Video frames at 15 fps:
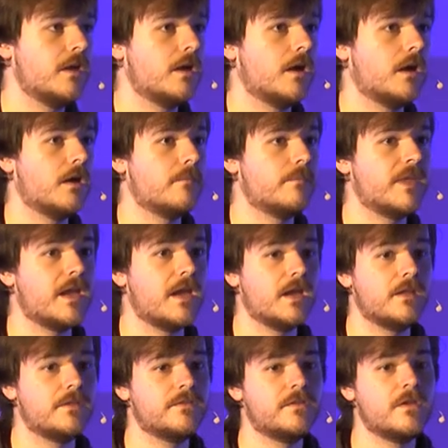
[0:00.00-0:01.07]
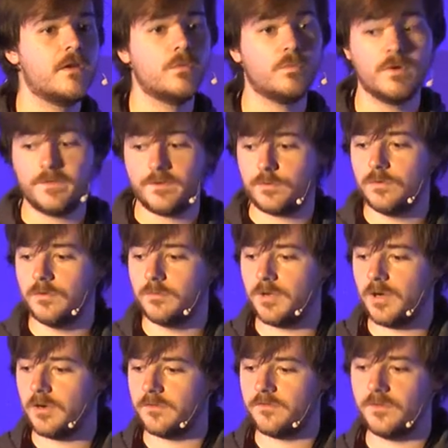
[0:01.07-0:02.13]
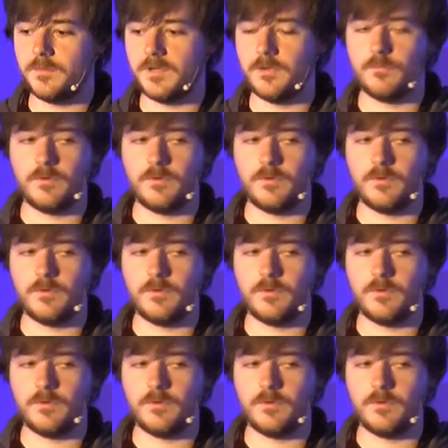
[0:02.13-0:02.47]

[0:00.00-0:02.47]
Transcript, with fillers: Um, and one of the cool parts about